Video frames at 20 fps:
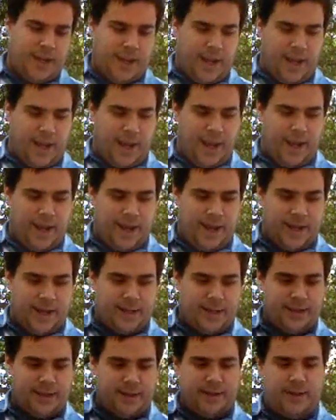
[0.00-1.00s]

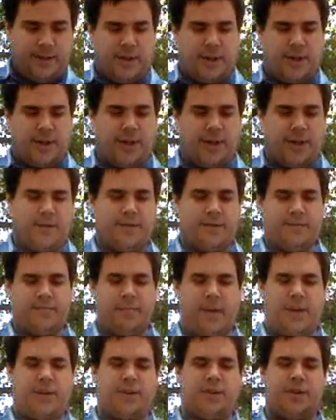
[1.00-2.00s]
And
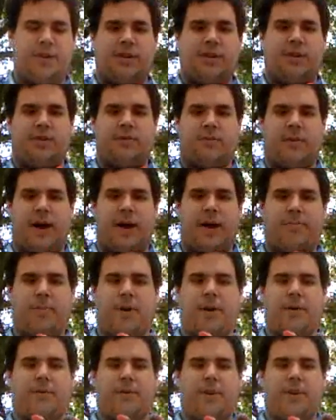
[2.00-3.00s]
make sure you wipe
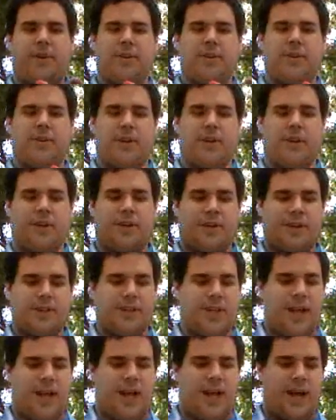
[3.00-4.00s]
off all the dirt on
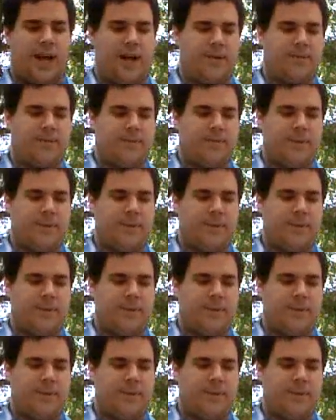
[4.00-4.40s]
top.